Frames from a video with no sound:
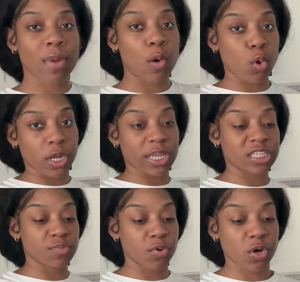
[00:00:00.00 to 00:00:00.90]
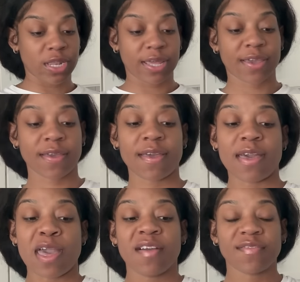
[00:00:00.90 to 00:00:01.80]
my water is boiling
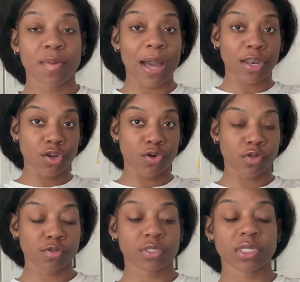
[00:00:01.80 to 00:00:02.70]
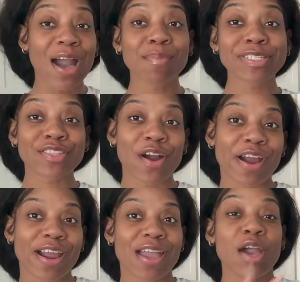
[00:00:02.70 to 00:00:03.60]
for my noodles. I'm gonna
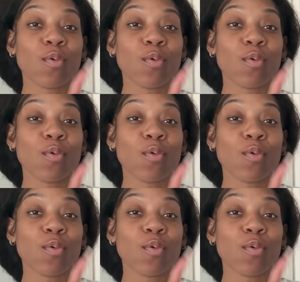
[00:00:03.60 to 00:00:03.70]
start